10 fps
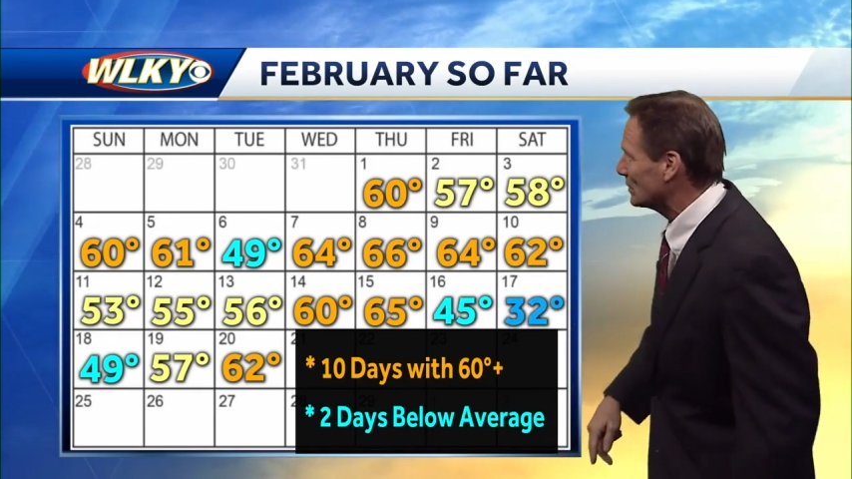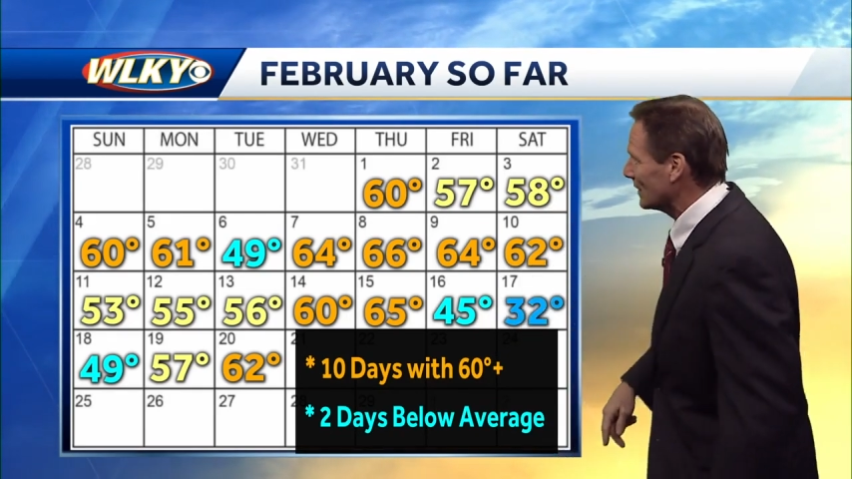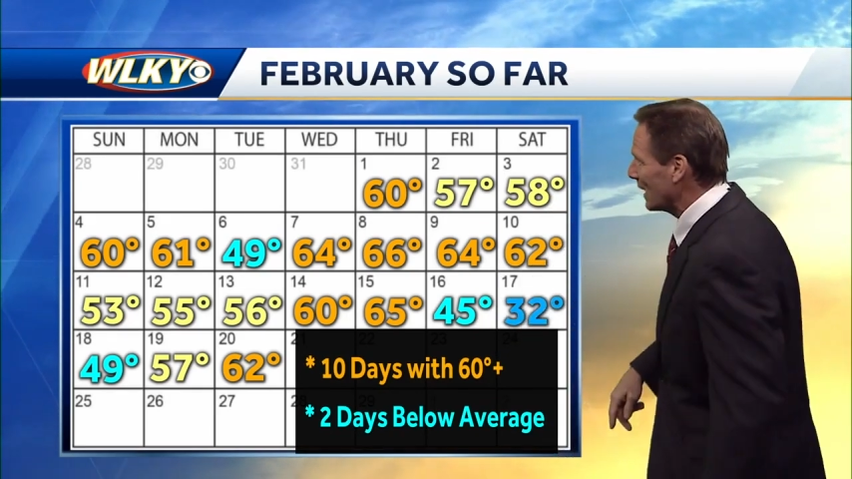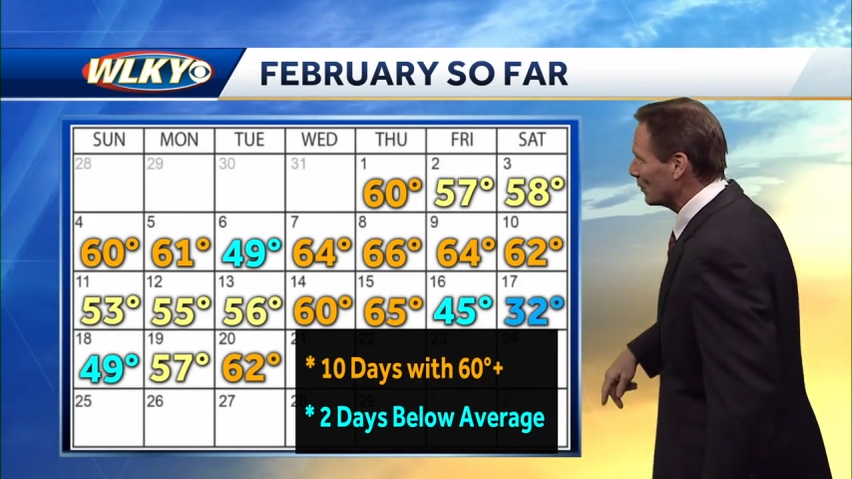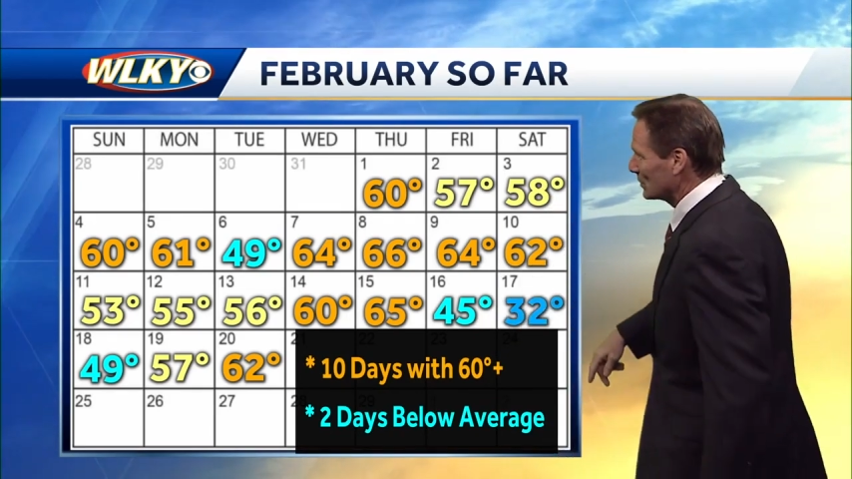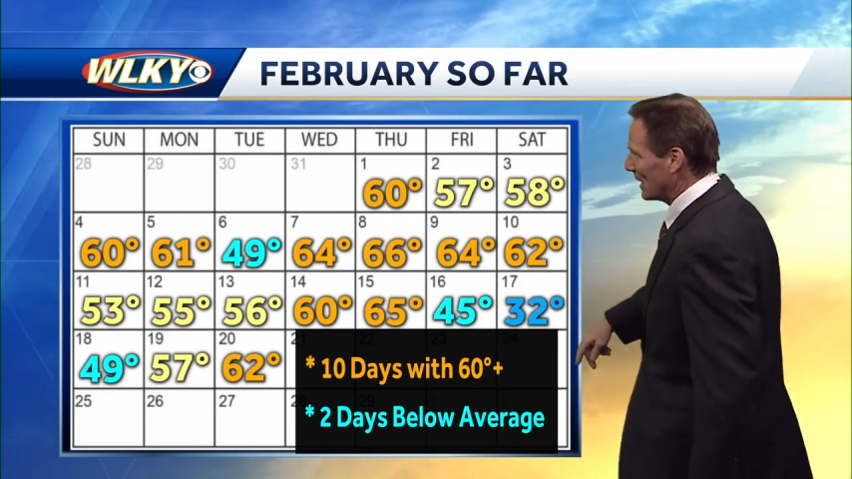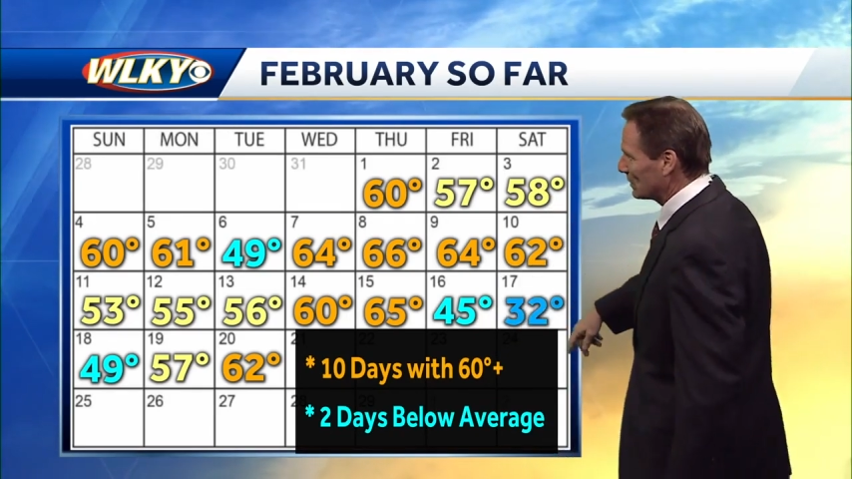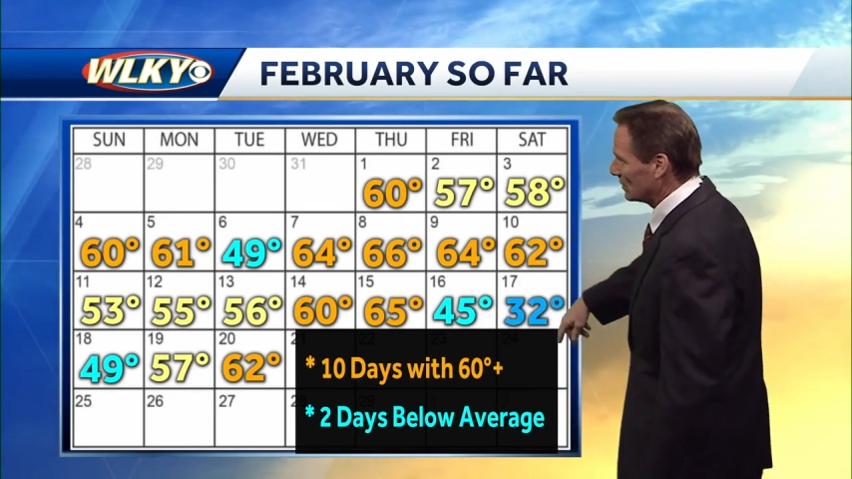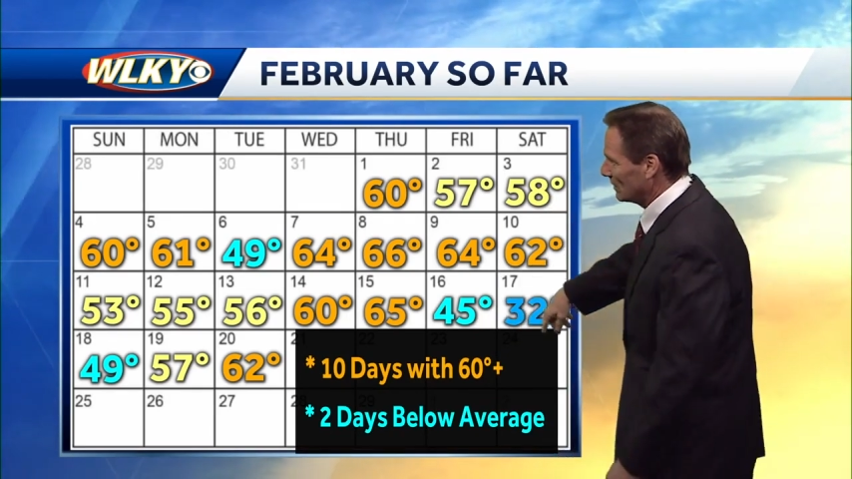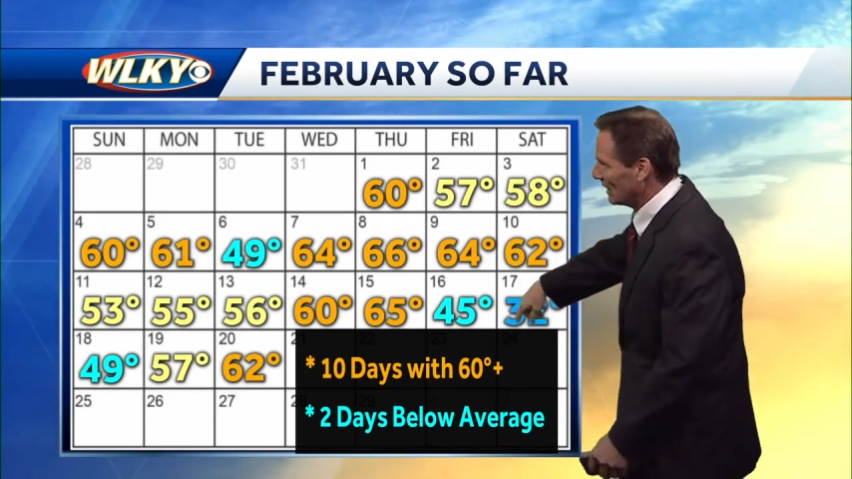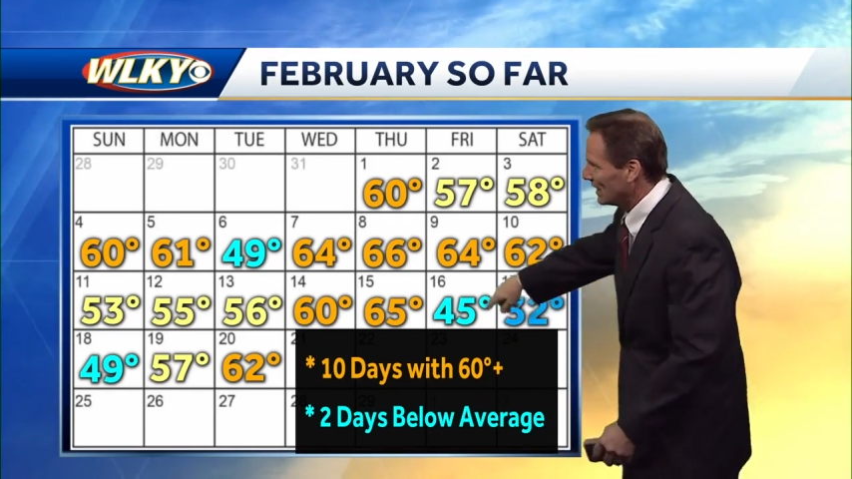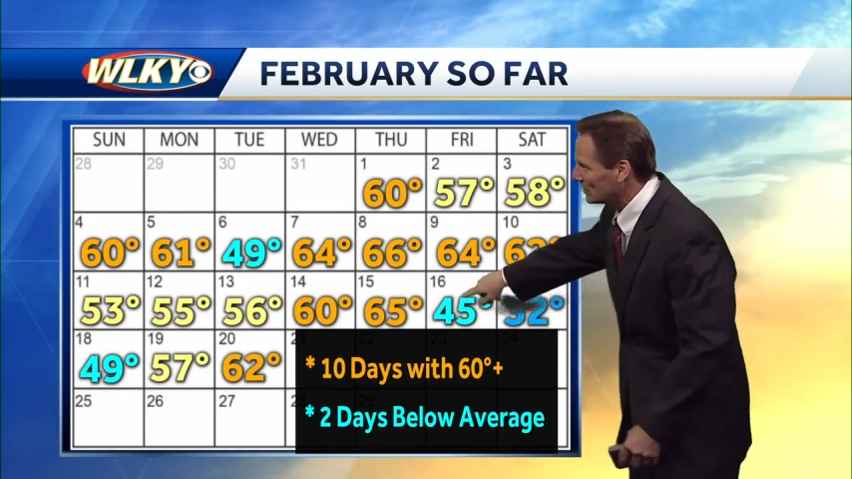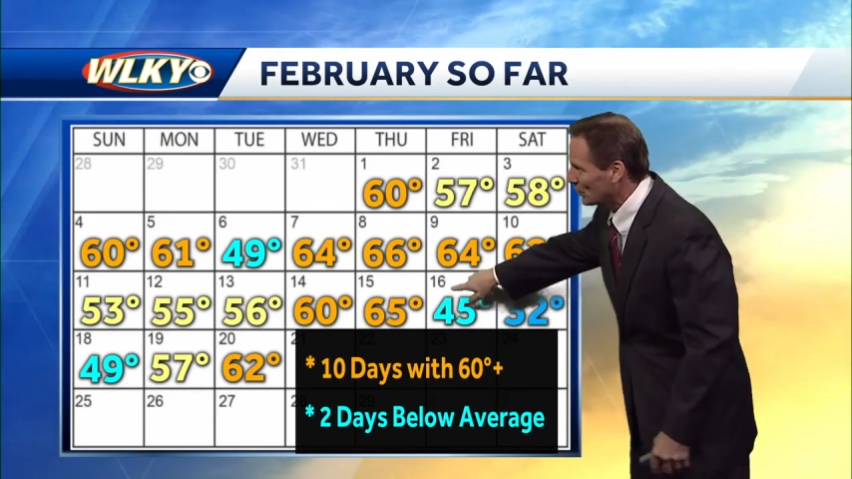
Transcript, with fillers: and that was actually last